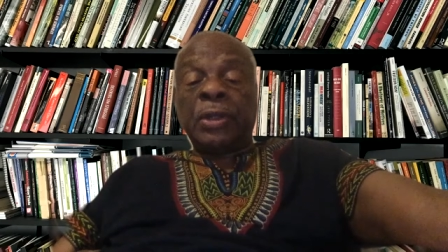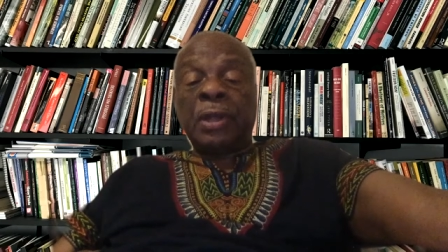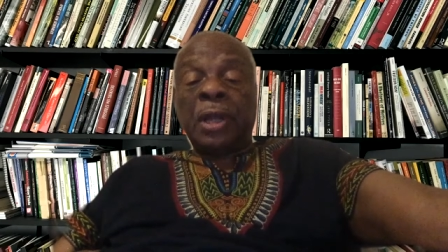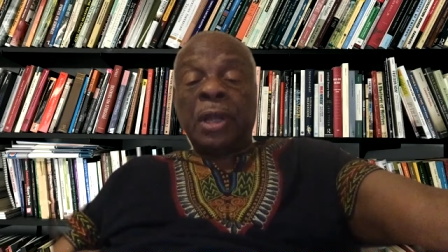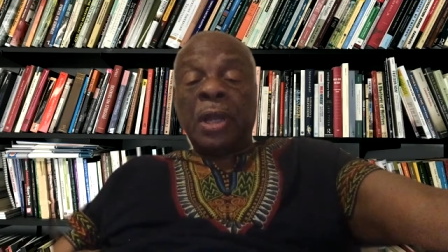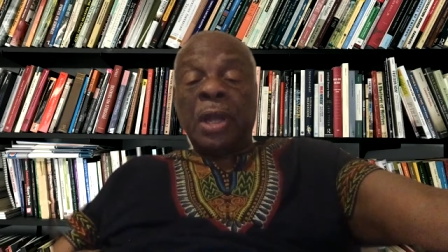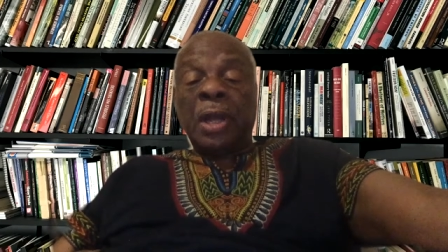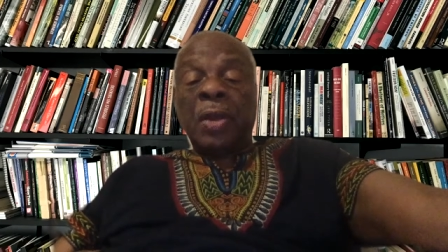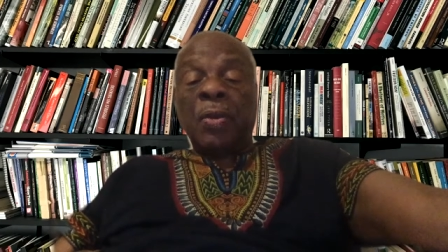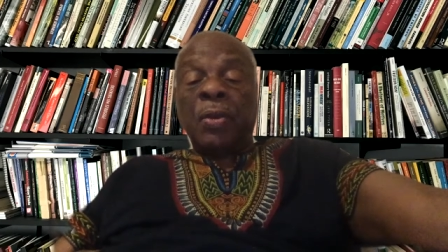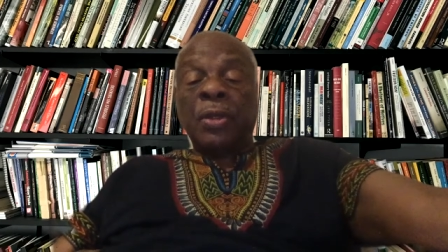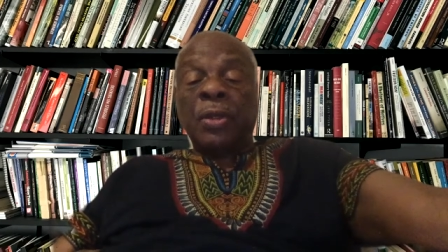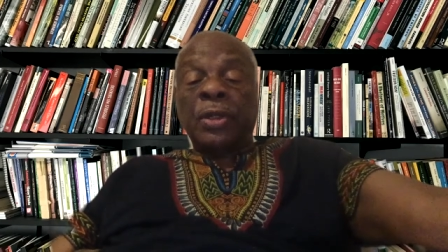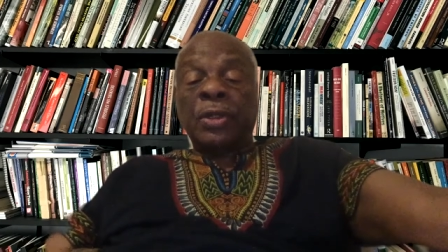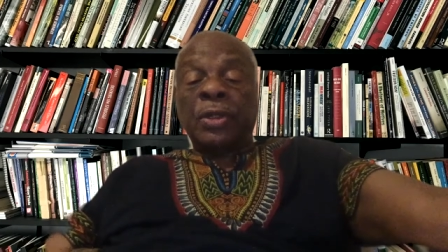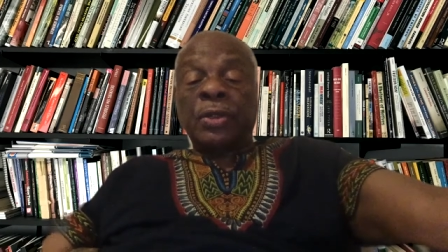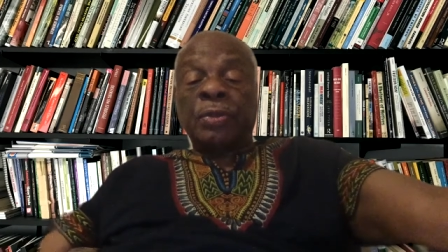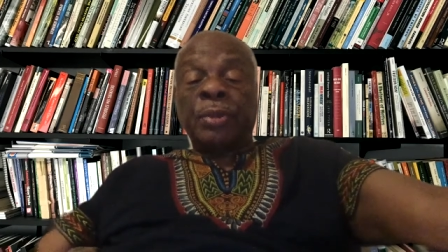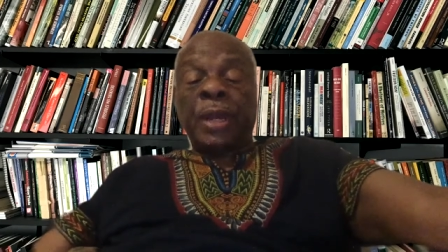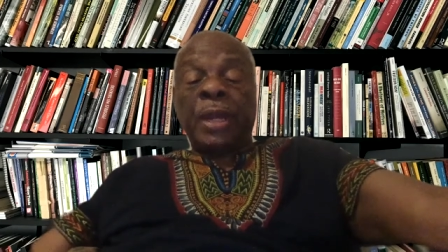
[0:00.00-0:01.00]
which is
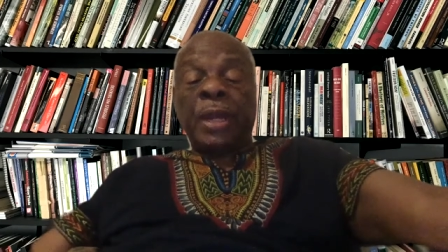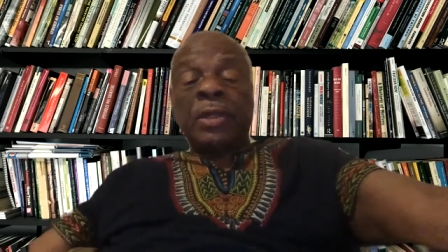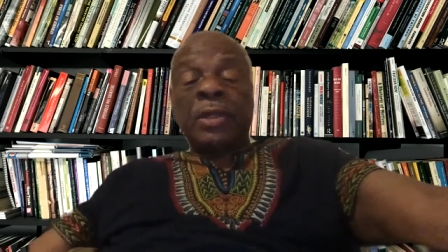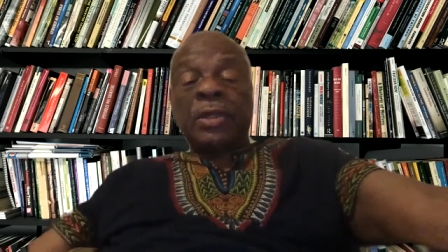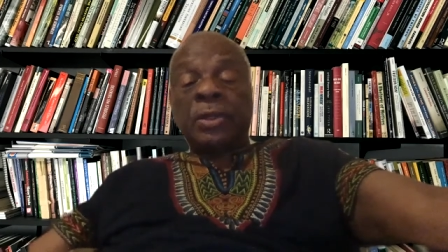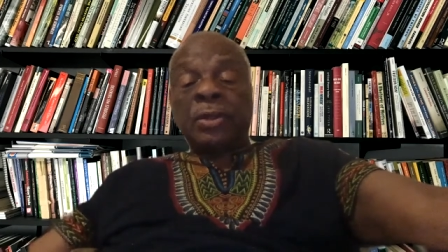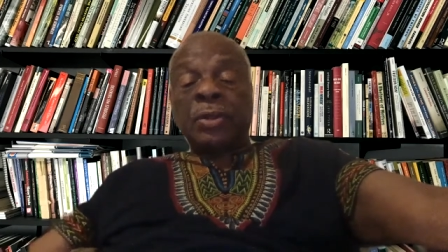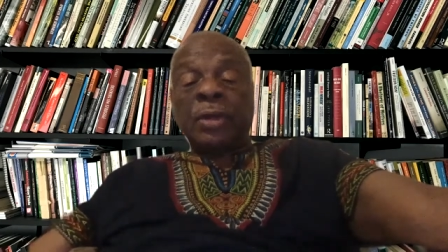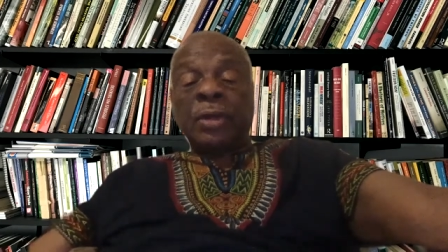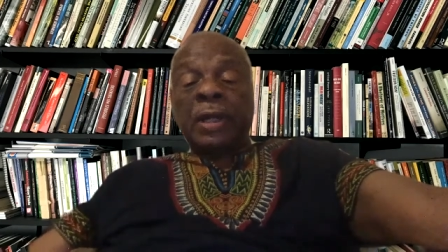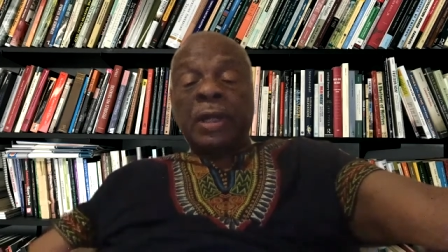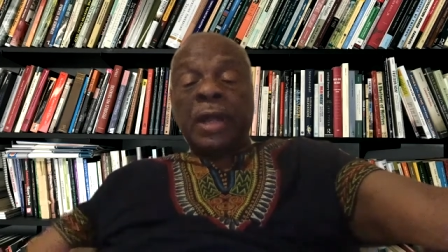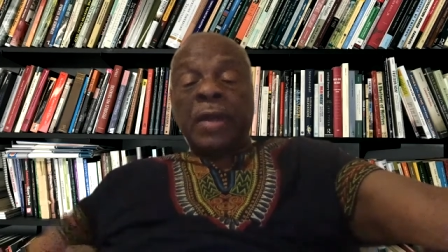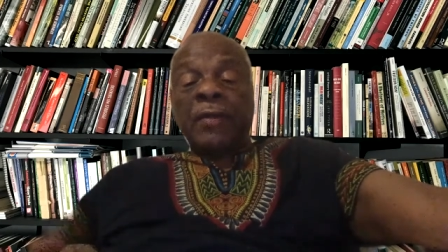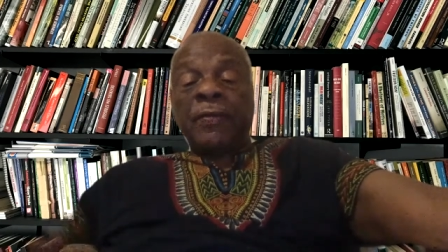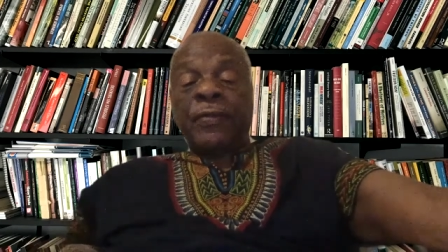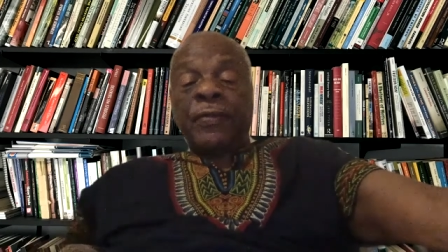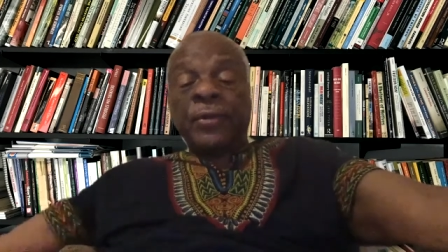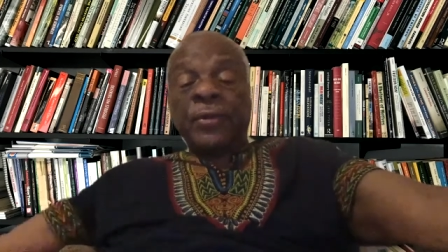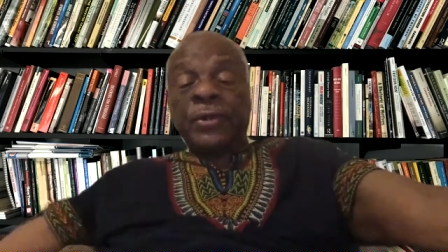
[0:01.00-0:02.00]
based on an
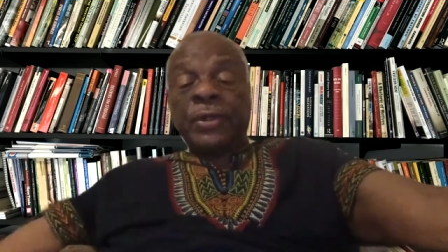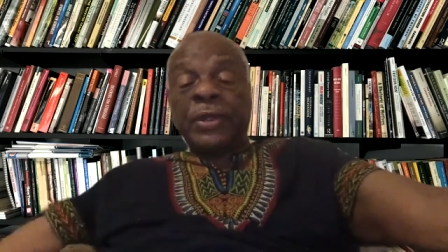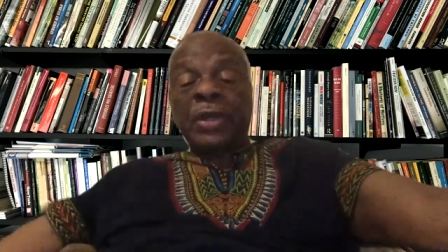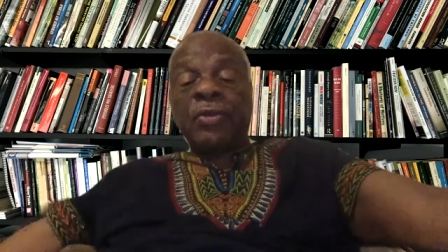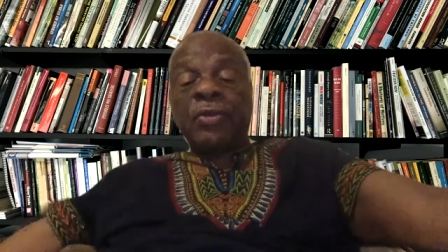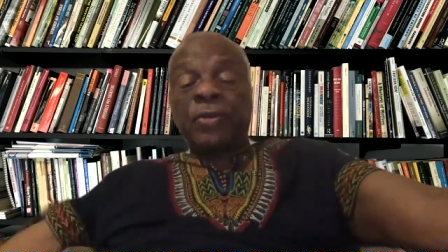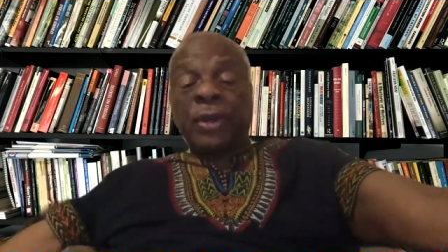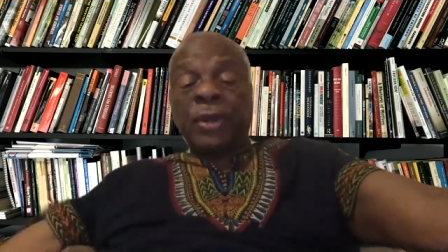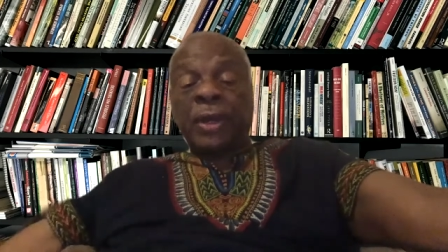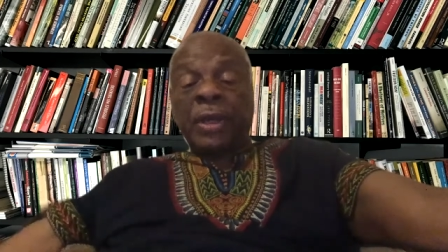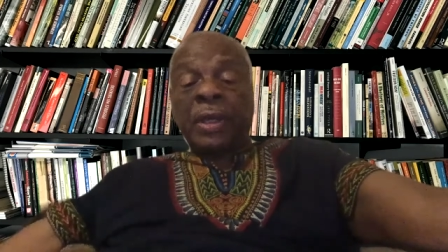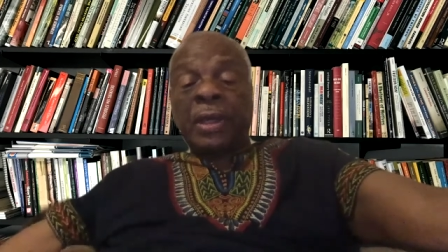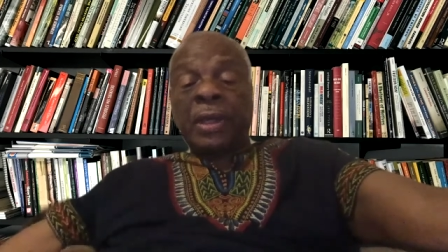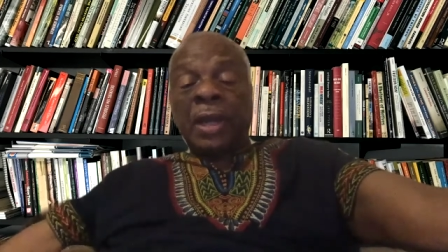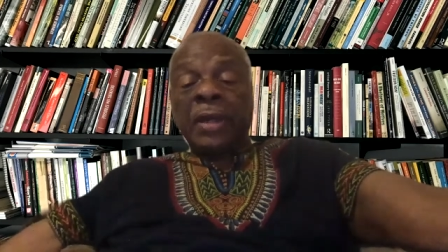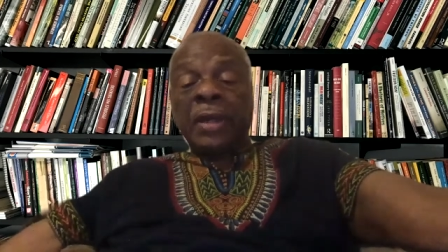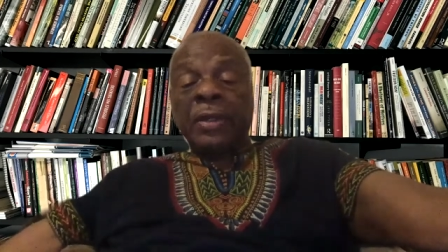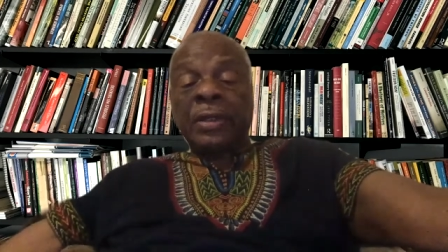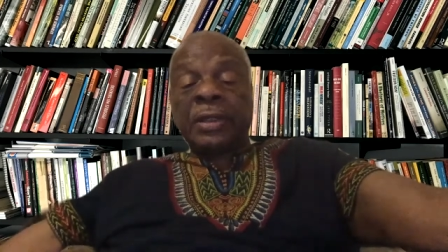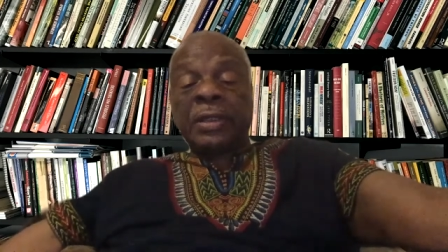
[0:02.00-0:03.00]
Afrocentric
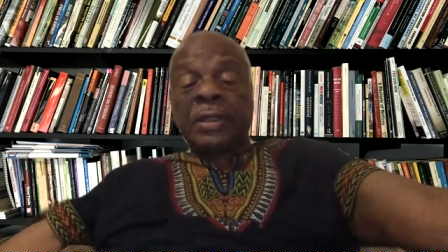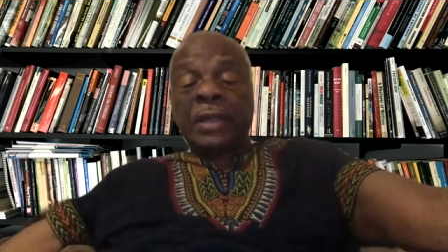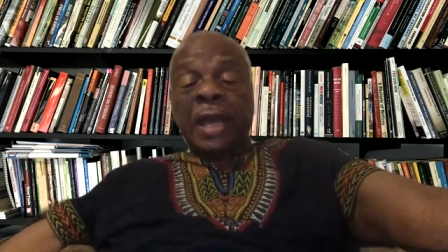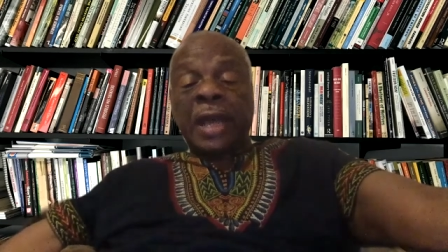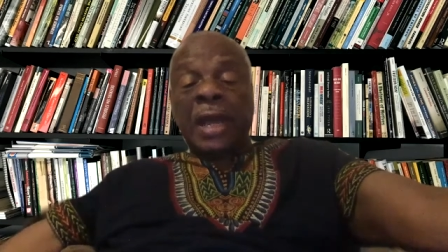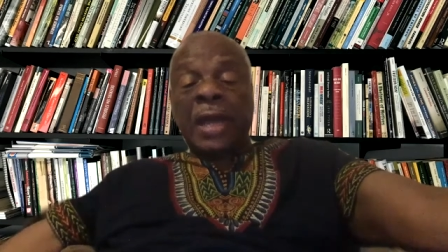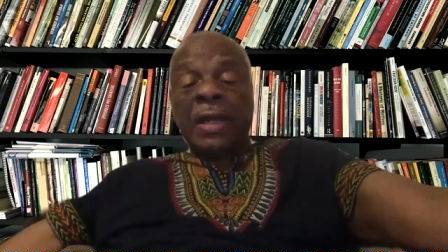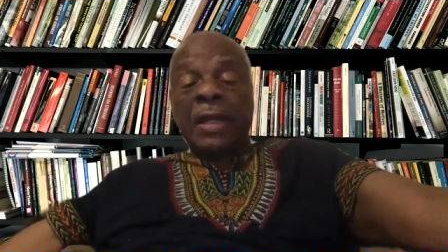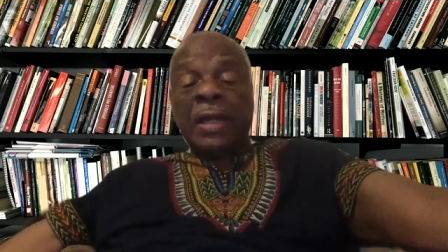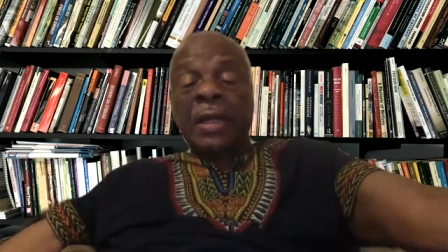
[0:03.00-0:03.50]
understanding